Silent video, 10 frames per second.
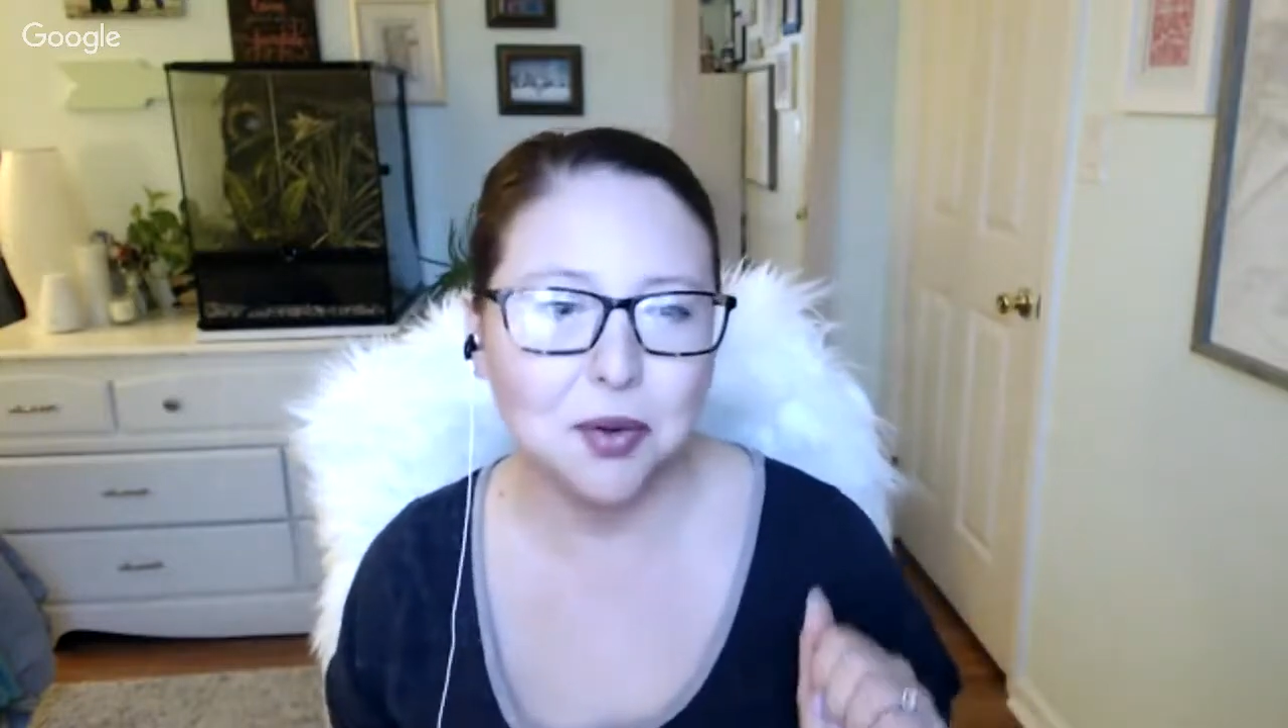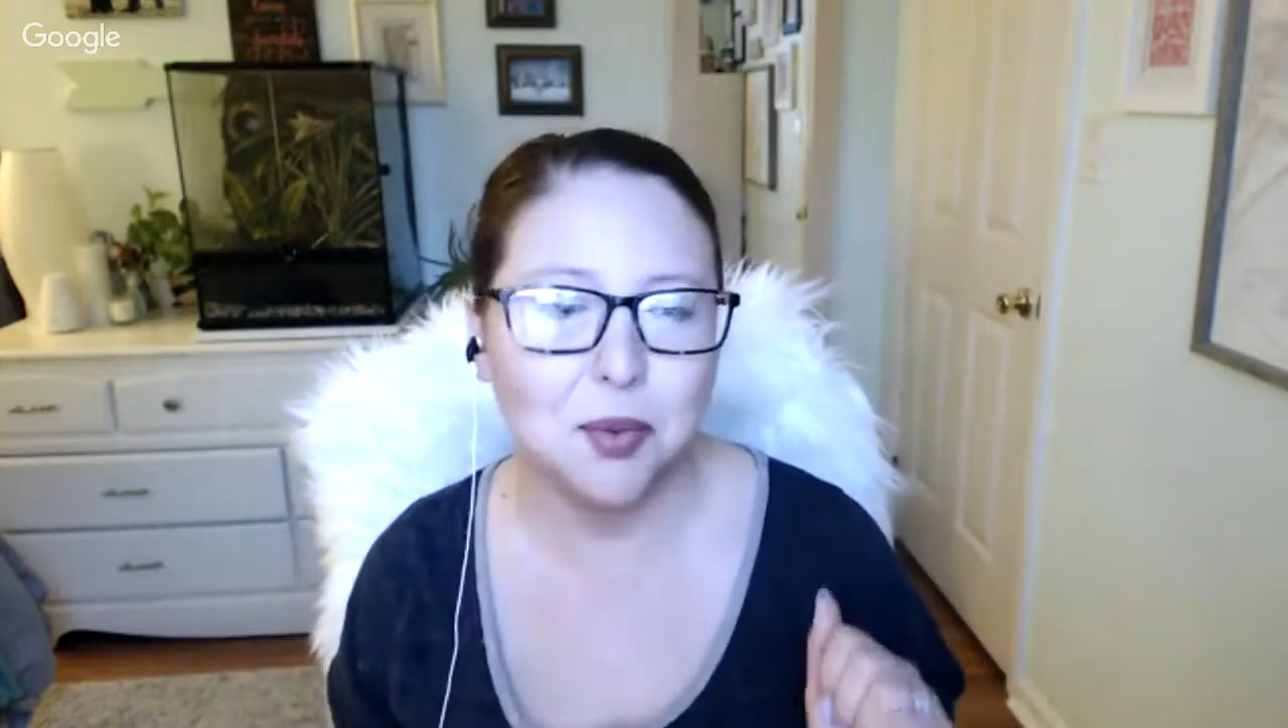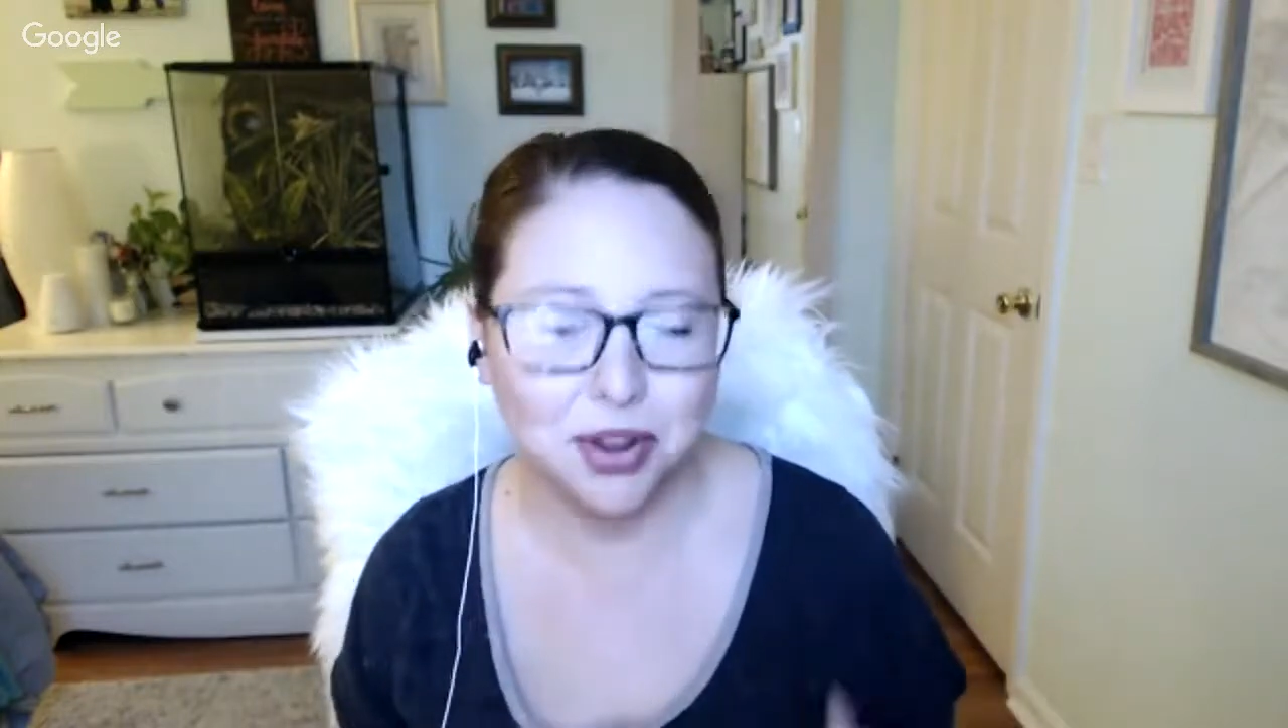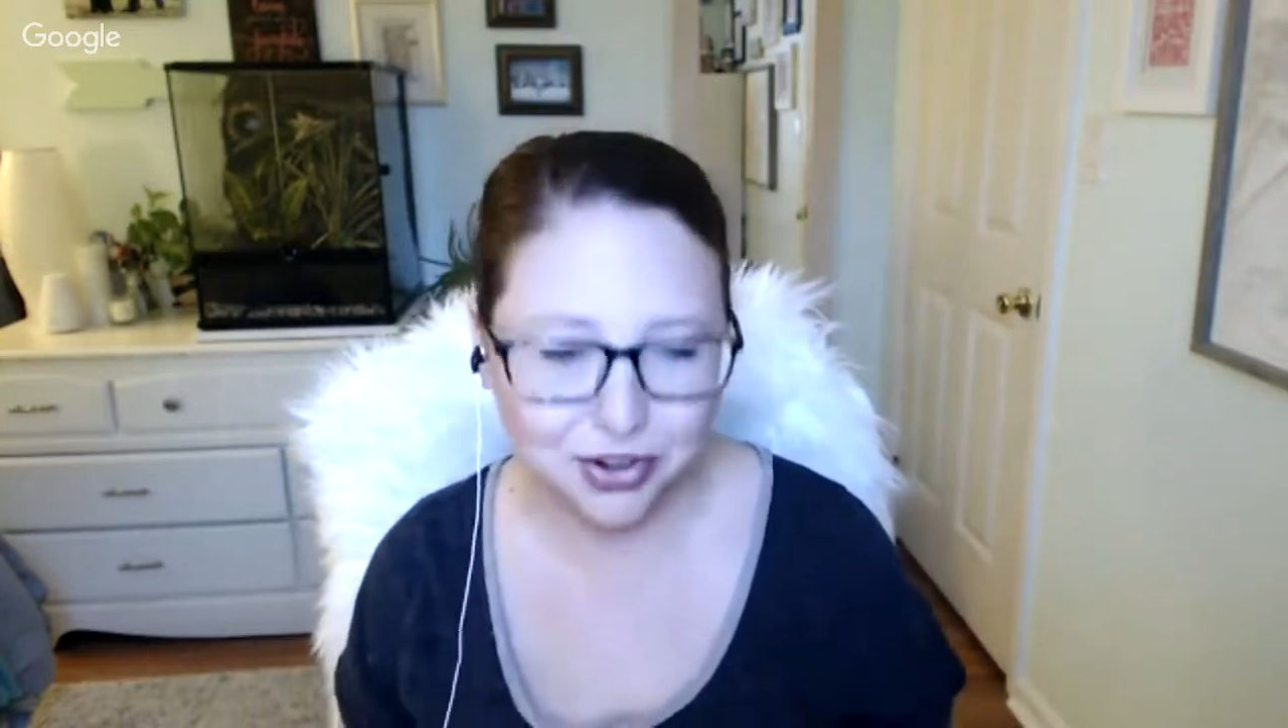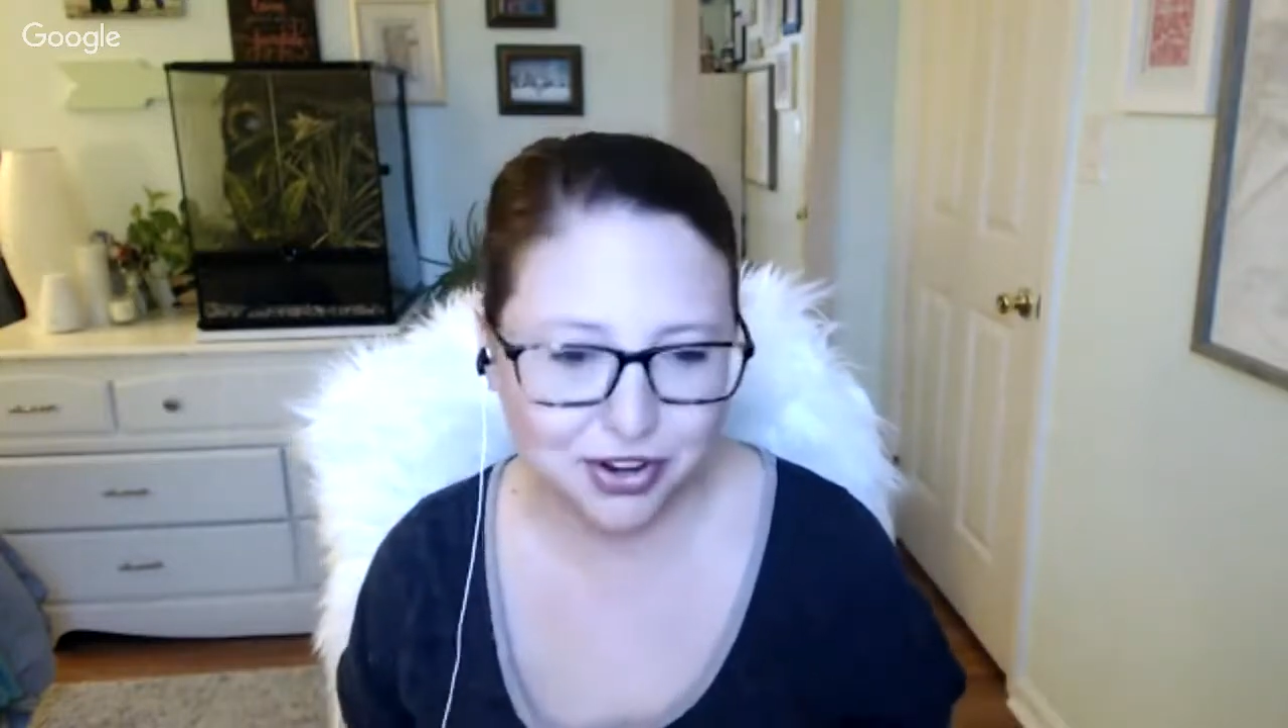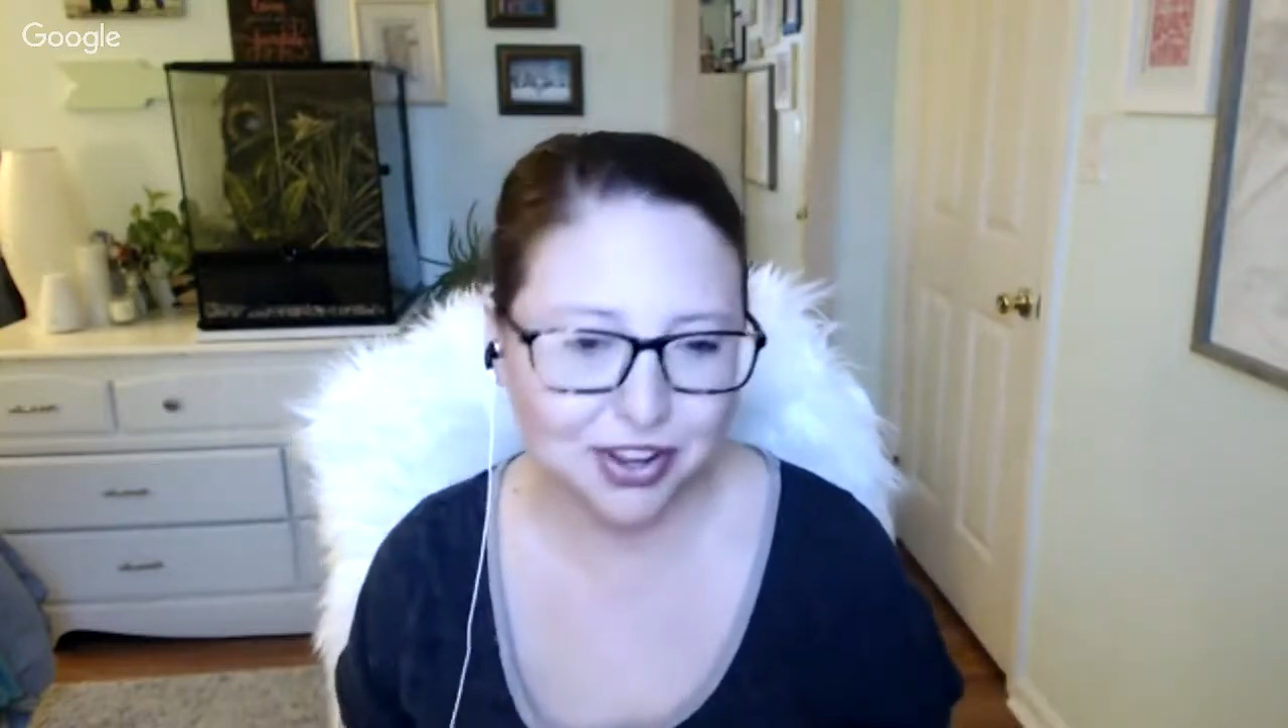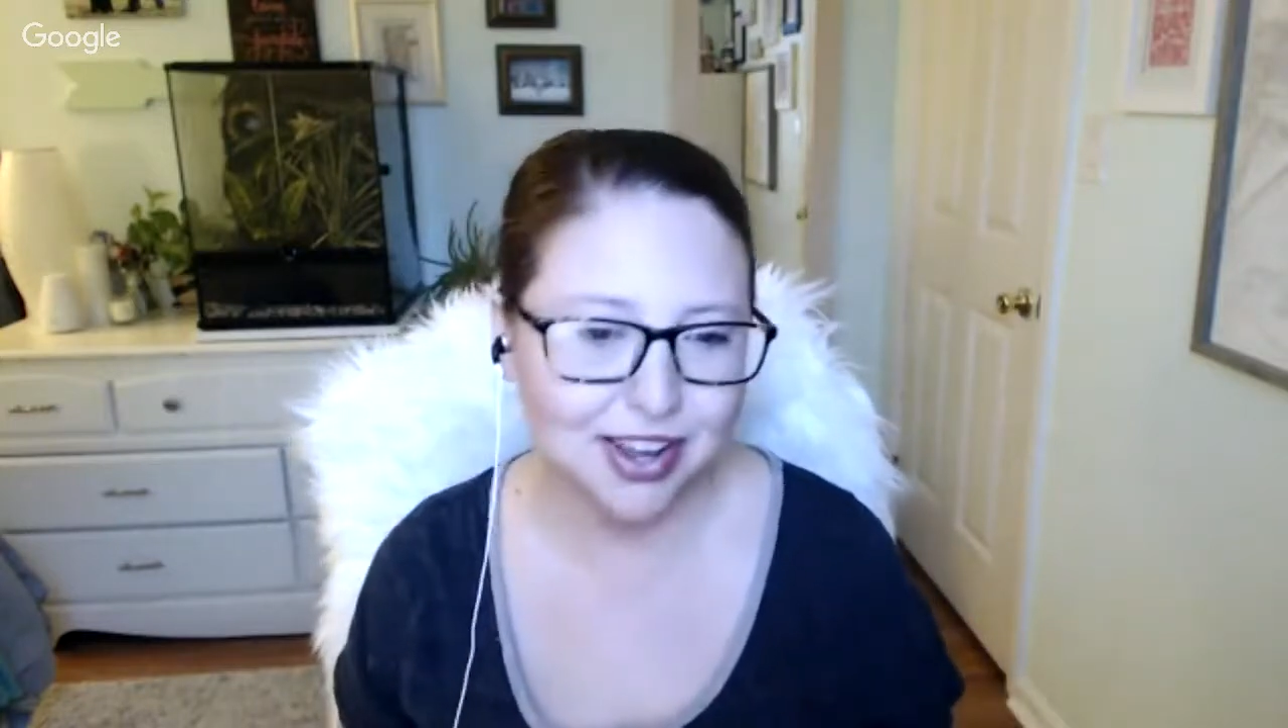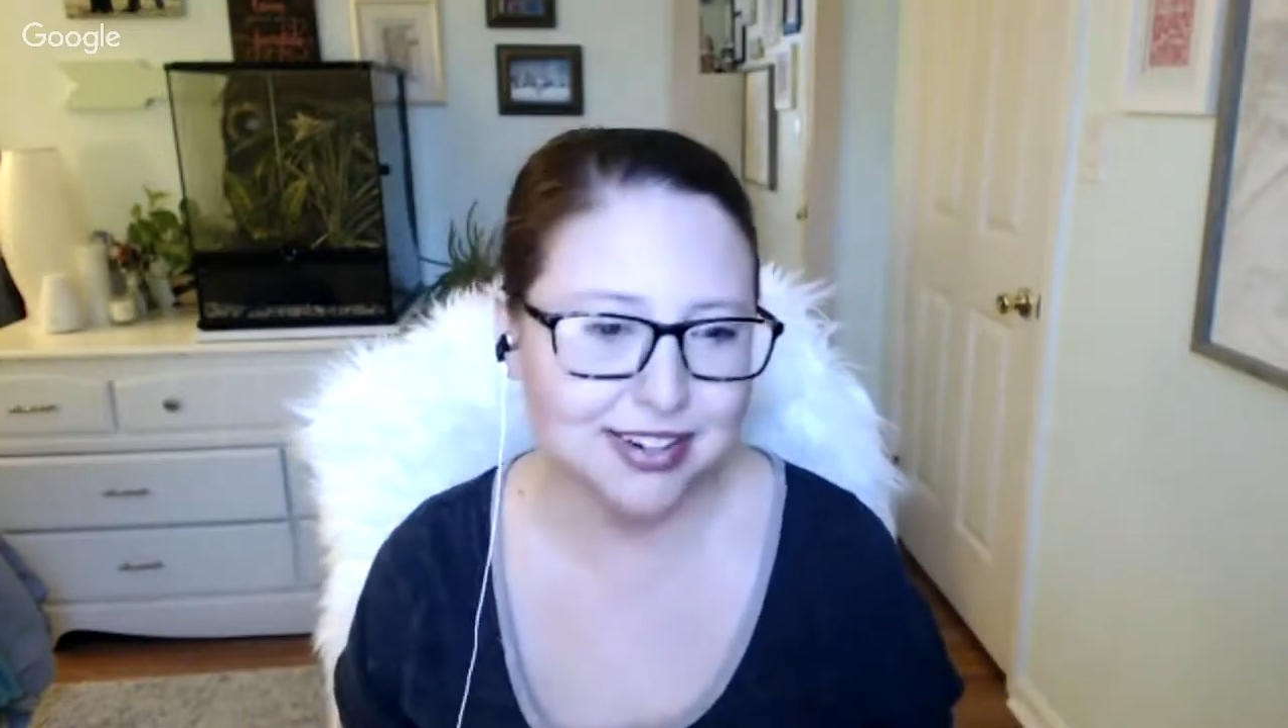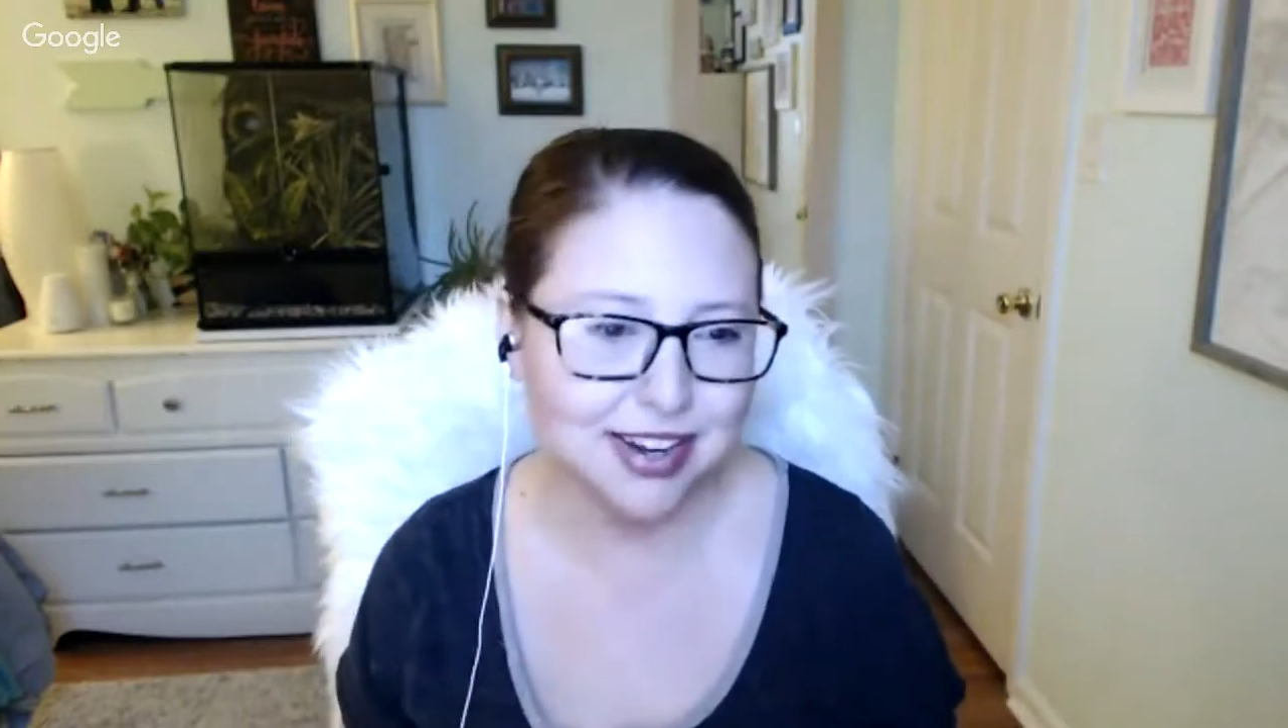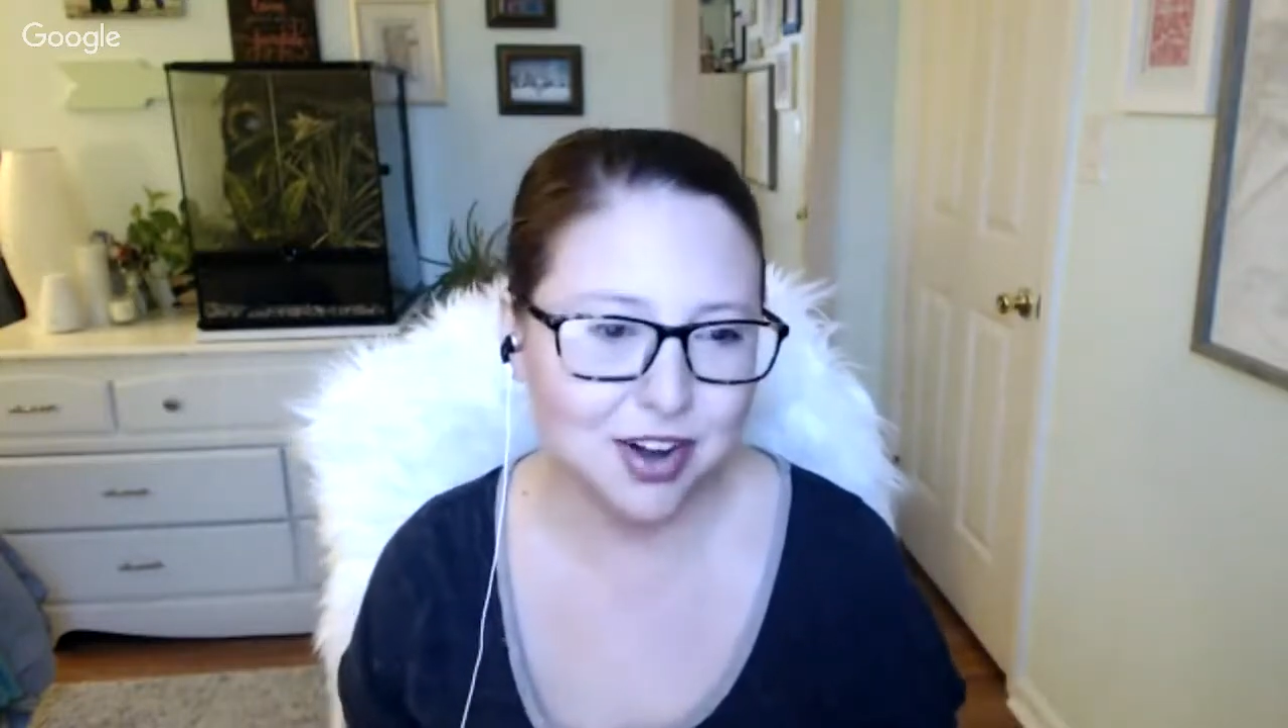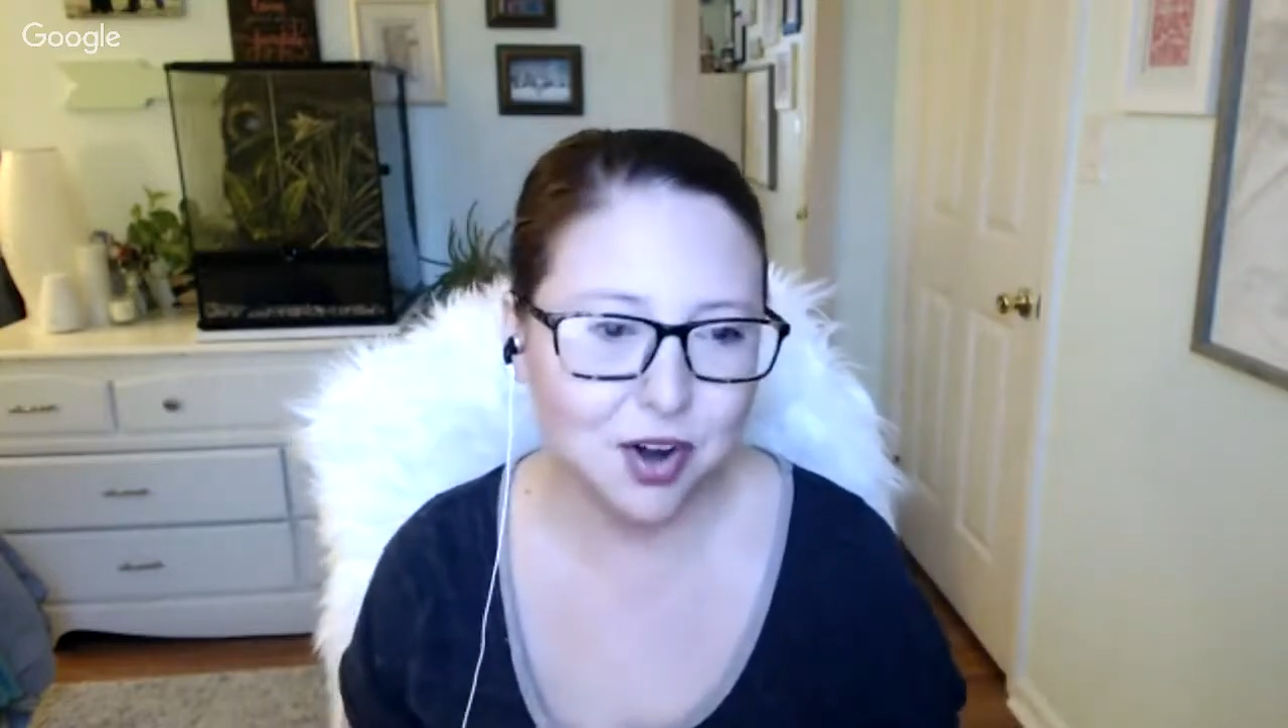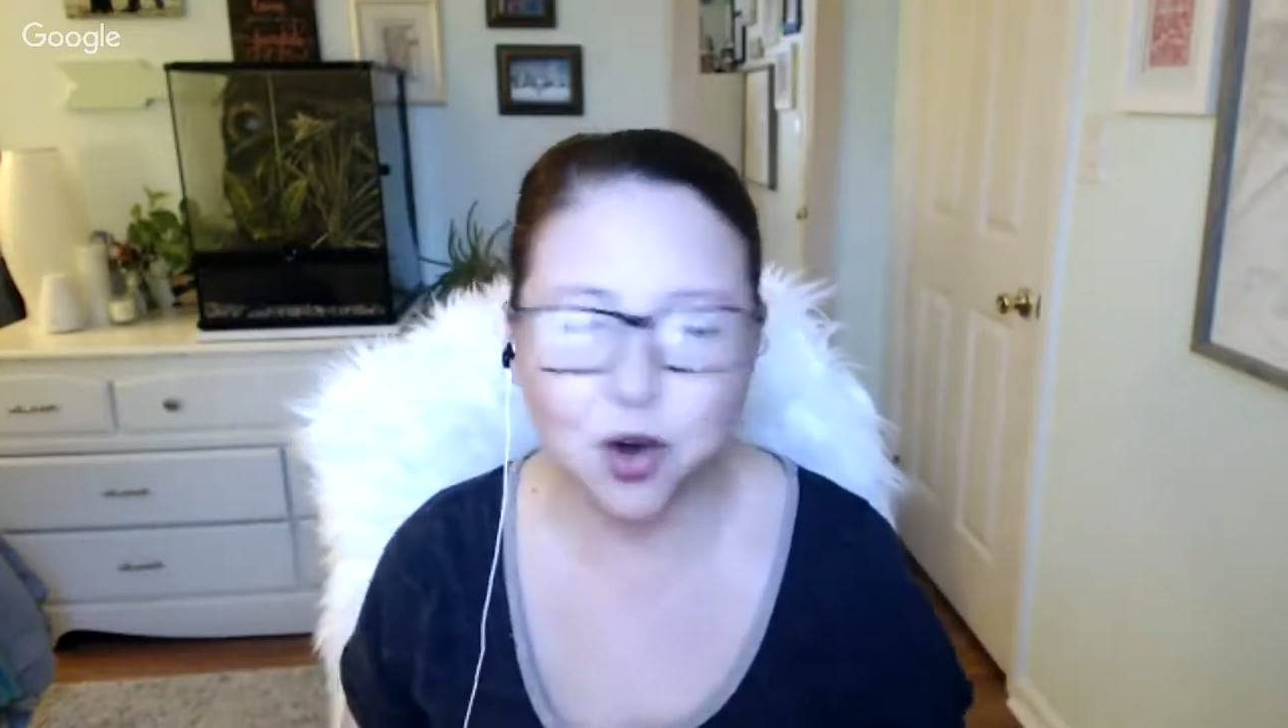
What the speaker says: while you're cooking dinner